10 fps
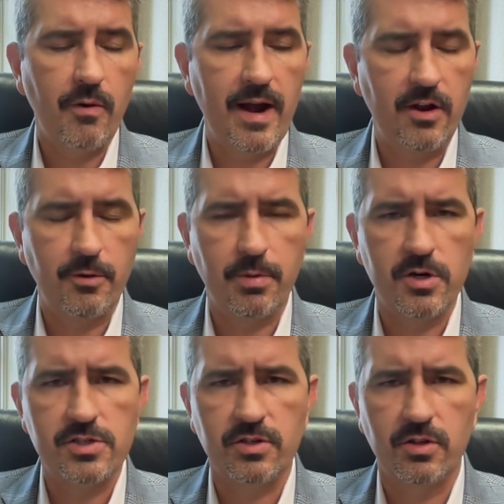around or
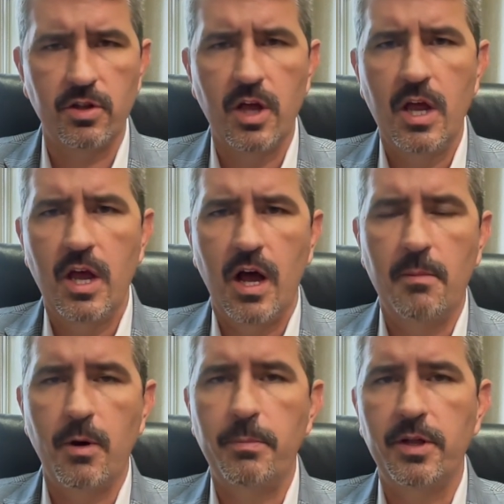personal
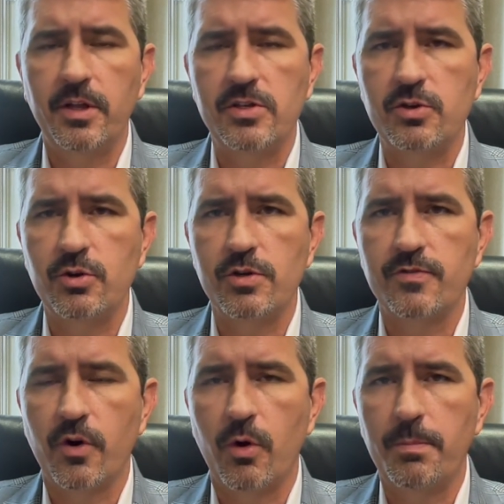mobility scooters
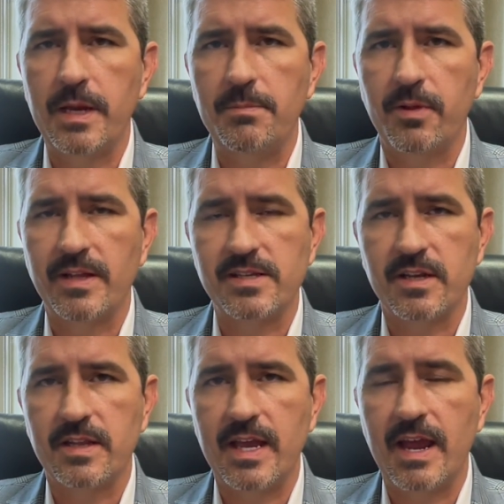for old people,
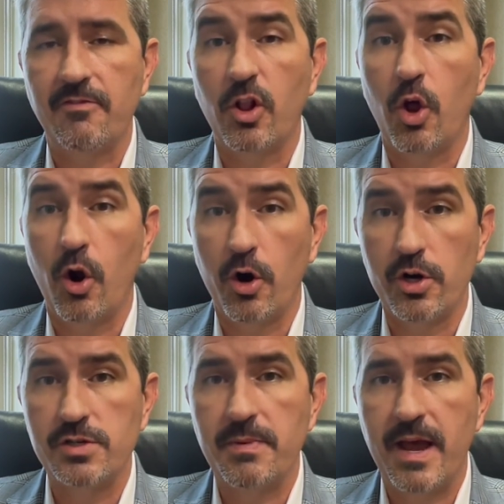they have
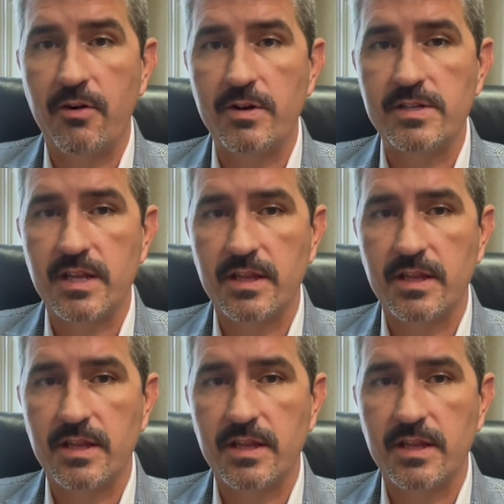large batteries in